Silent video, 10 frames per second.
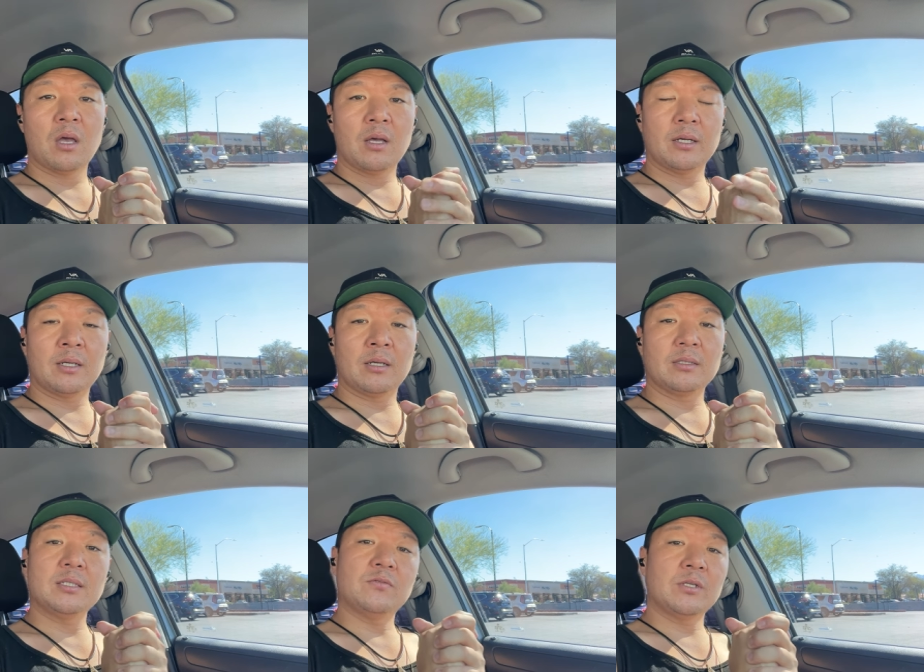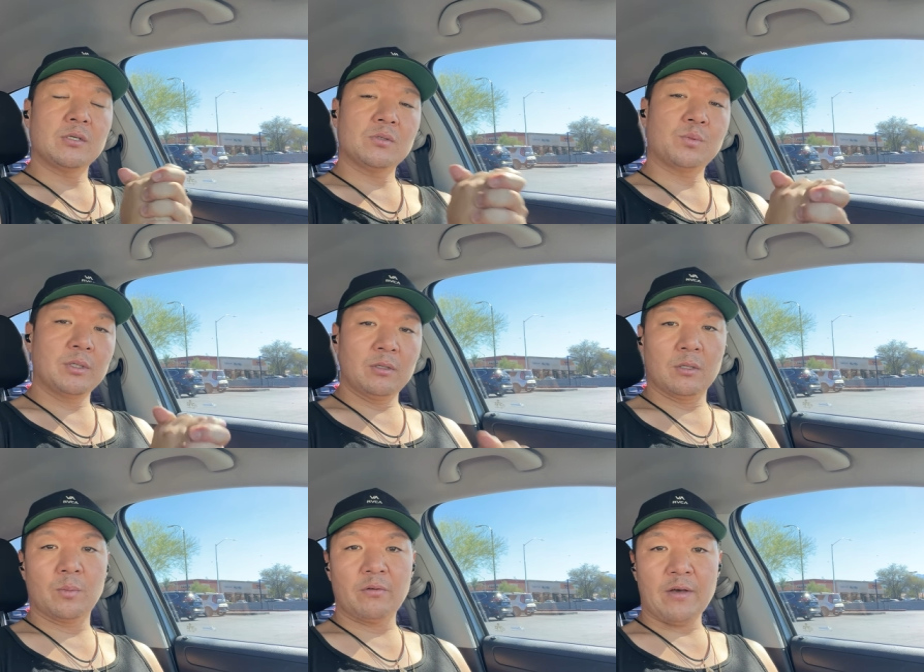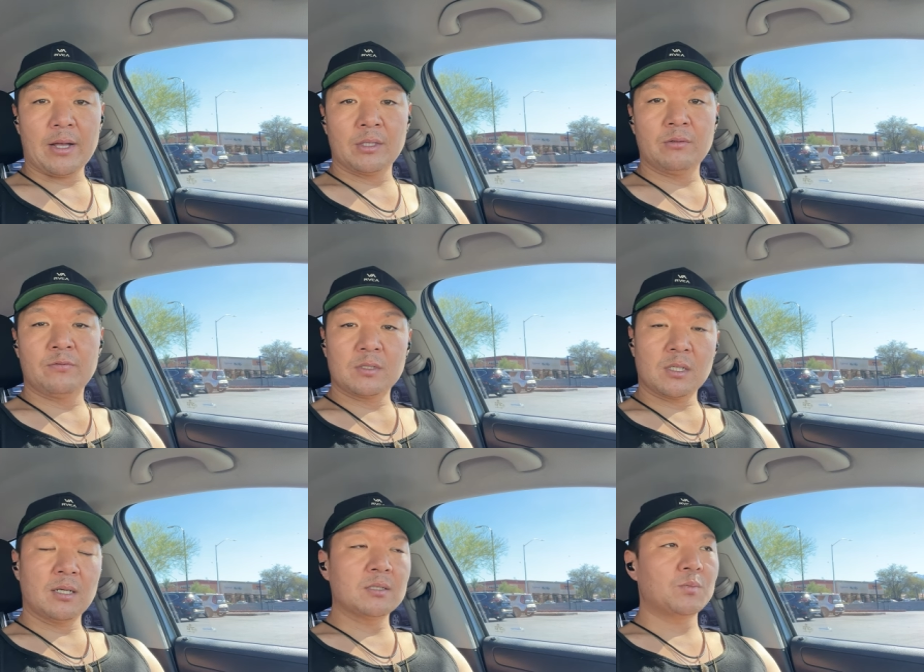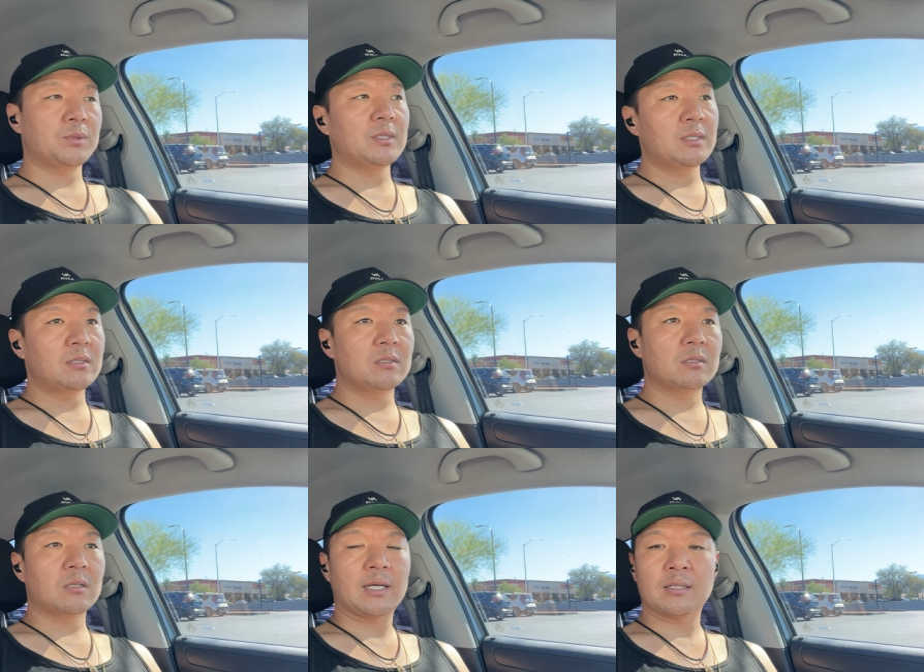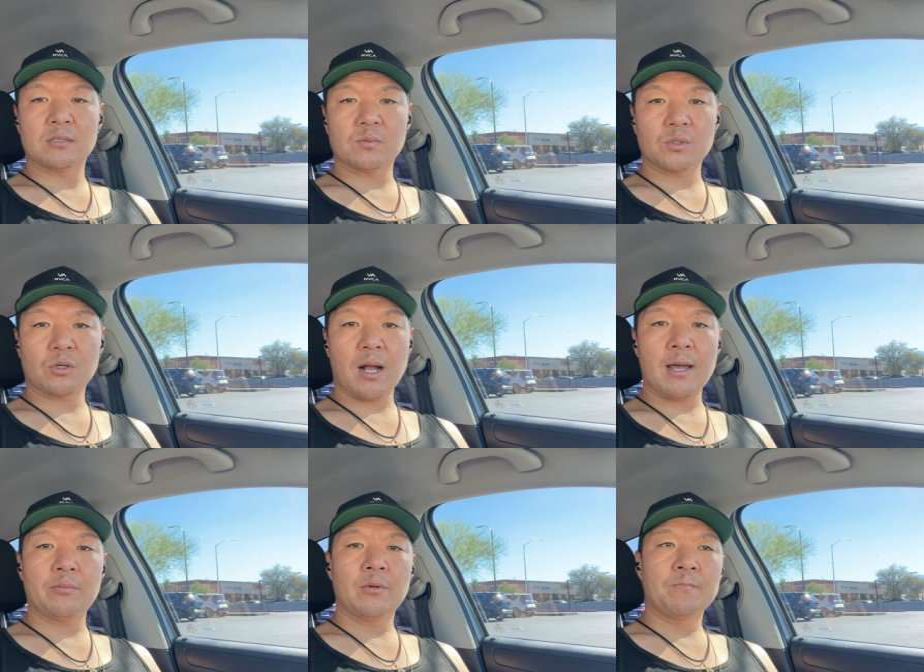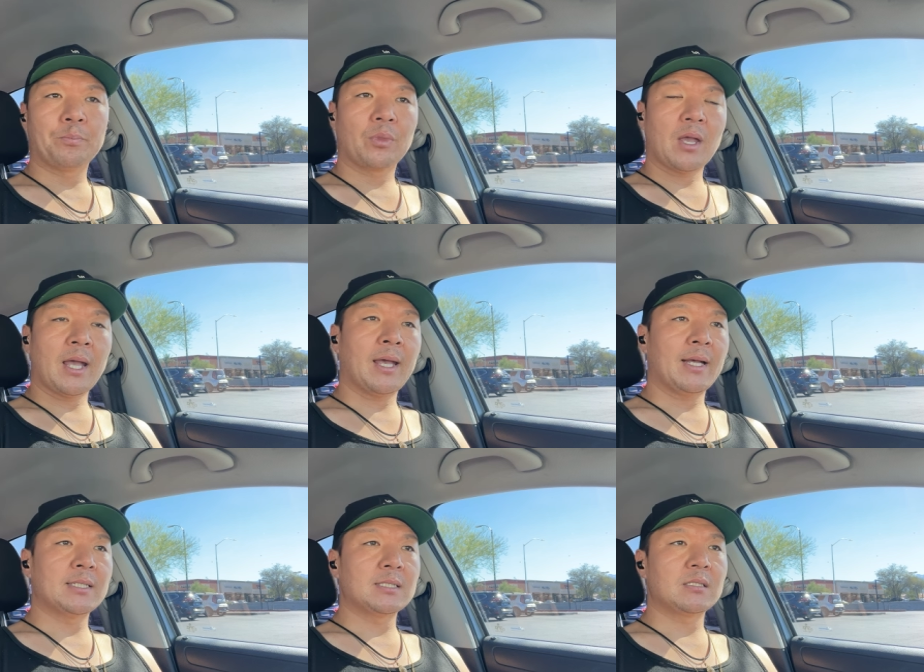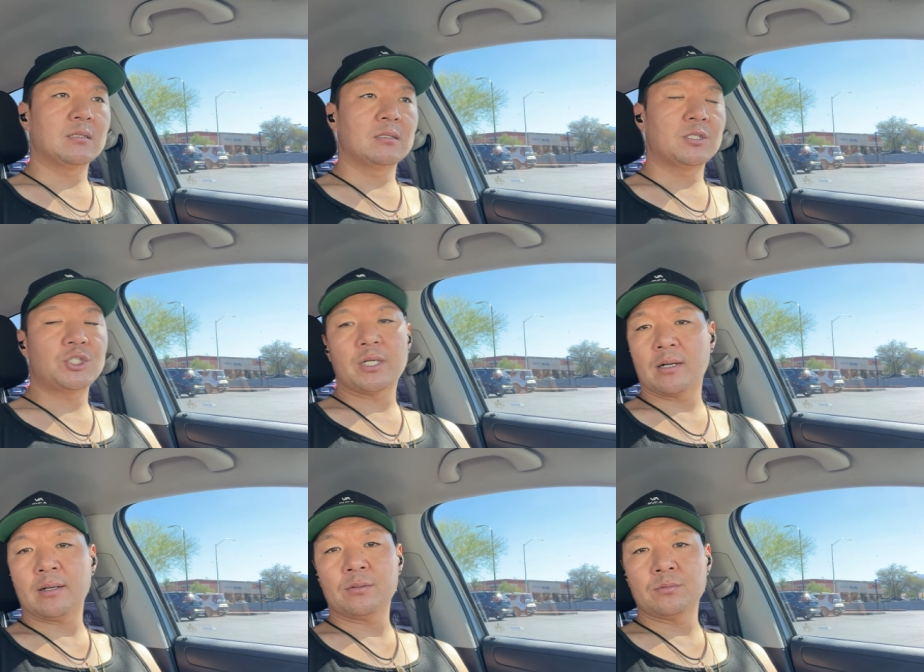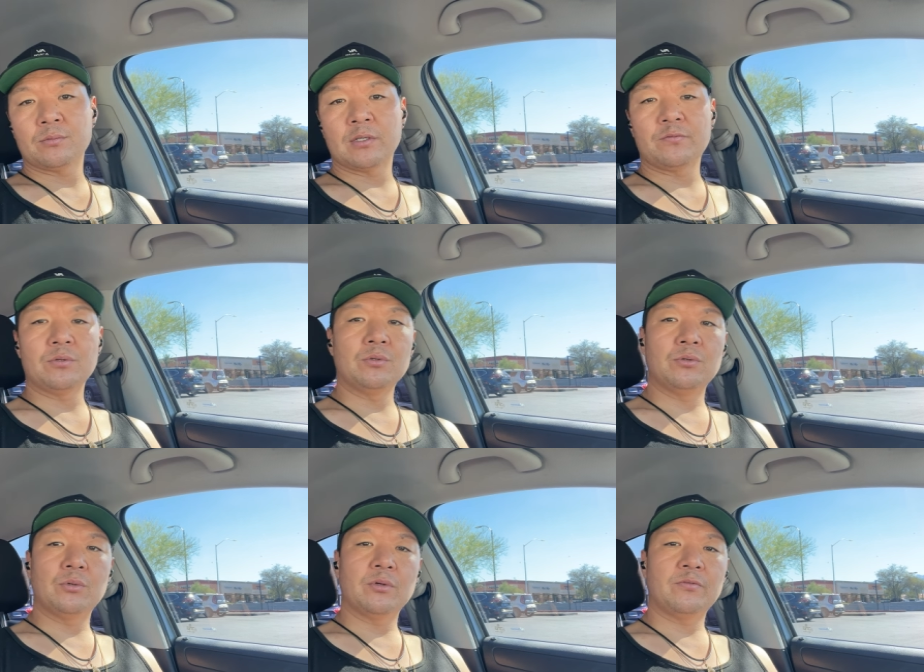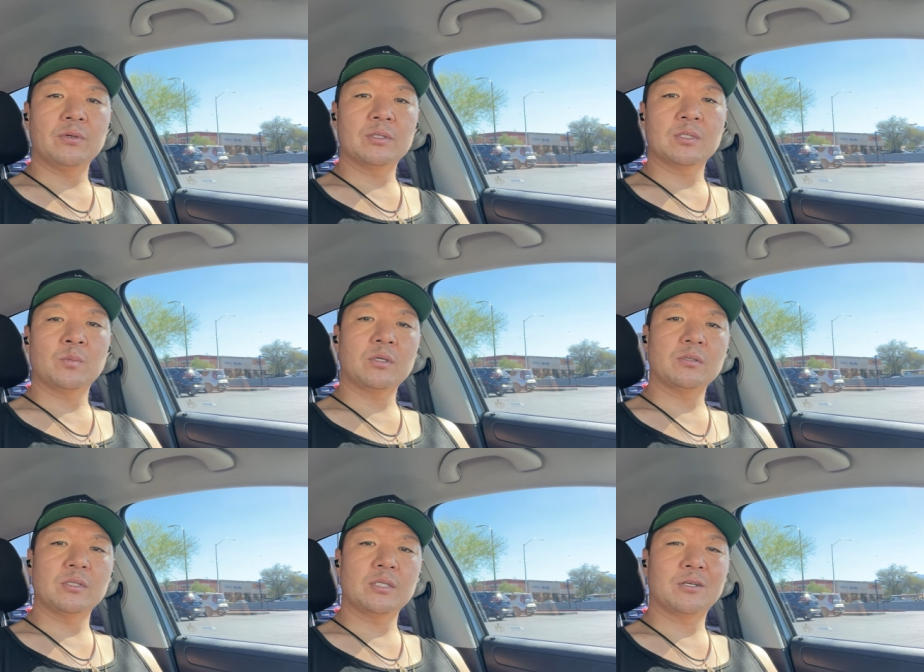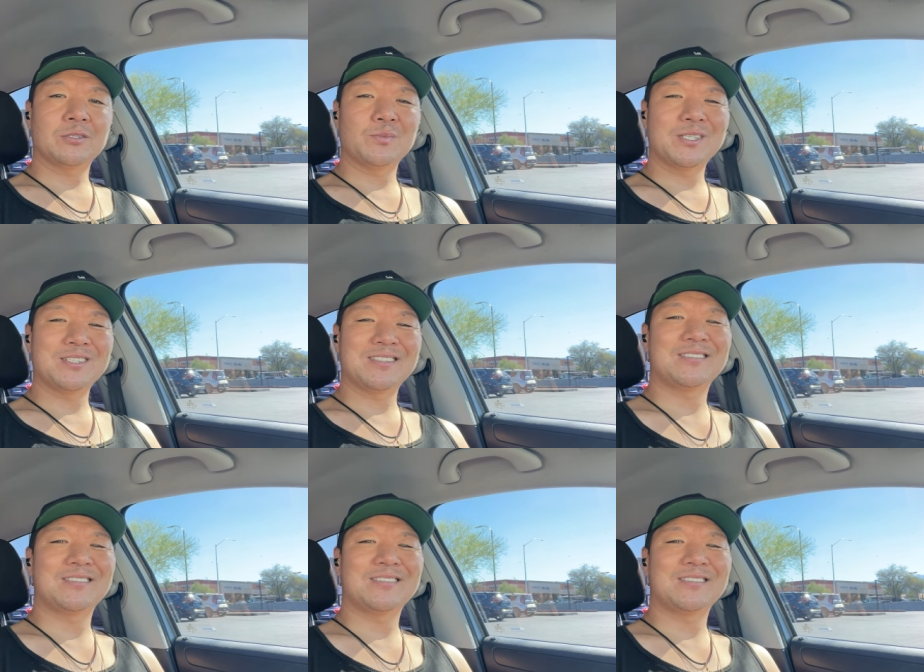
and these videos bring you a little bit of value. If it does, please like and subscribe and share it if you feel that someone else needs to hear this message.